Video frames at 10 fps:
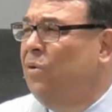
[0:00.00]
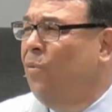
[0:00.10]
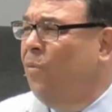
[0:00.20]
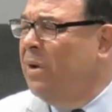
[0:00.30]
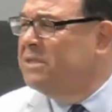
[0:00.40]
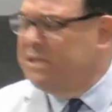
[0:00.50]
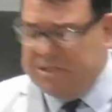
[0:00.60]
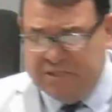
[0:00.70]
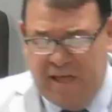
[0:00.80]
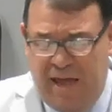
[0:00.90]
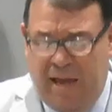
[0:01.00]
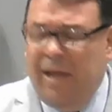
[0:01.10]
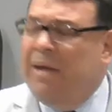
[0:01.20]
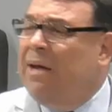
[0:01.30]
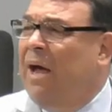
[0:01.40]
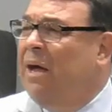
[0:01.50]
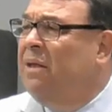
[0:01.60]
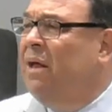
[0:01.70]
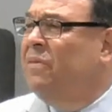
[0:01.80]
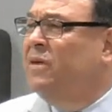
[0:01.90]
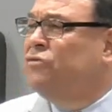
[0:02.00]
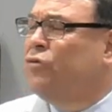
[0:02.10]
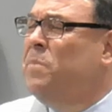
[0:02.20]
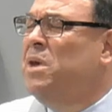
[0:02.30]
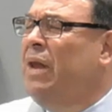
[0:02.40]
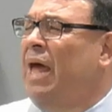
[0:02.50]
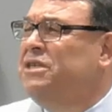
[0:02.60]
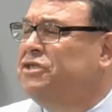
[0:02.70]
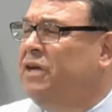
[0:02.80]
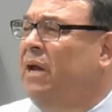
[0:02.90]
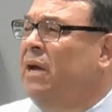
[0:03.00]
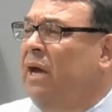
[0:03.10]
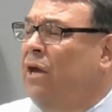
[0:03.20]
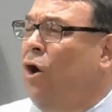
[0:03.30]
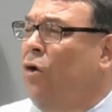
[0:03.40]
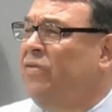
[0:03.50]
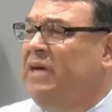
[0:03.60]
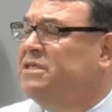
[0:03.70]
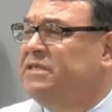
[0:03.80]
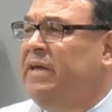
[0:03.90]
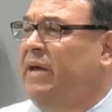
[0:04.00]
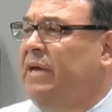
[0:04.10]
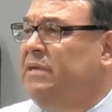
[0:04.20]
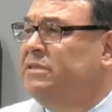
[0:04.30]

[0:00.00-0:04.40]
What is this thing, the tribulation and all these things?